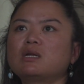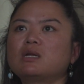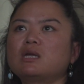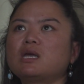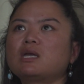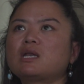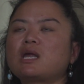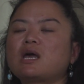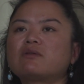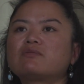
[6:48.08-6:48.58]

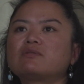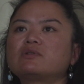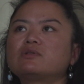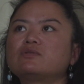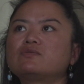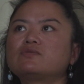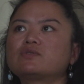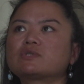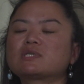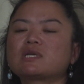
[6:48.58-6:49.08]
an
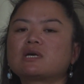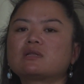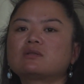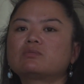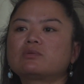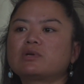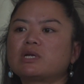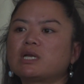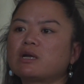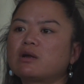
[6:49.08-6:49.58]
avenue for
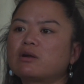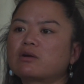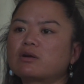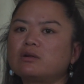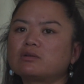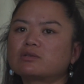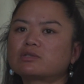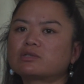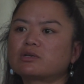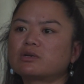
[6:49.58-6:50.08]
celebrating our
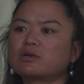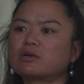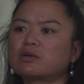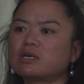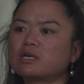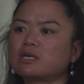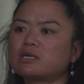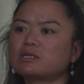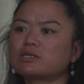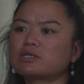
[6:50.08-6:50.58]
culture
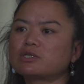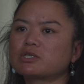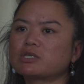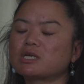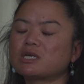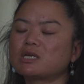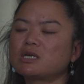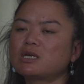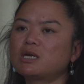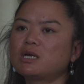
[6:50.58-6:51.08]
and
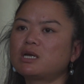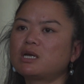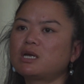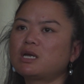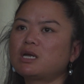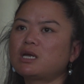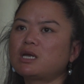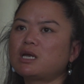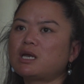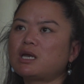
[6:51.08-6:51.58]
history.
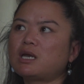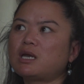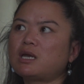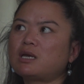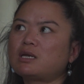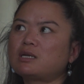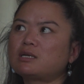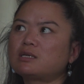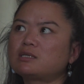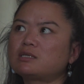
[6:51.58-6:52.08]

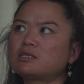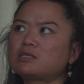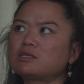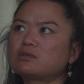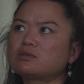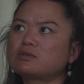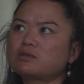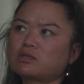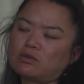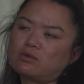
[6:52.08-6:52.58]
And
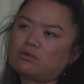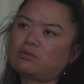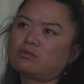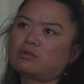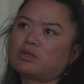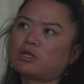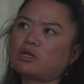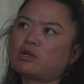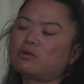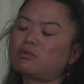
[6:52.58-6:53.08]
so,
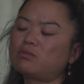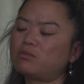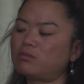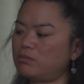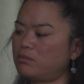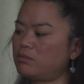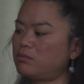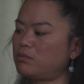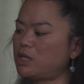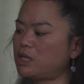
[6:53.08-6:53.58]

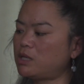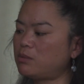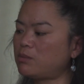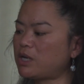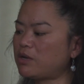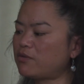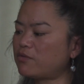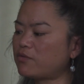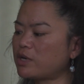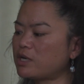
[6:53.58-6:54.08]
me and
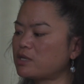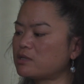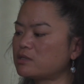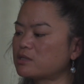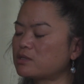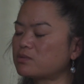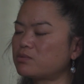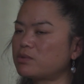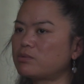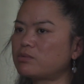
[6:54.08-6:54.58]
my
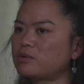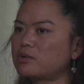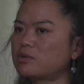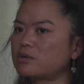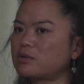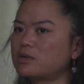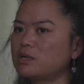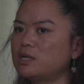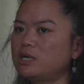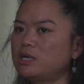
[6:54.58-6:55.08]
friends, we were,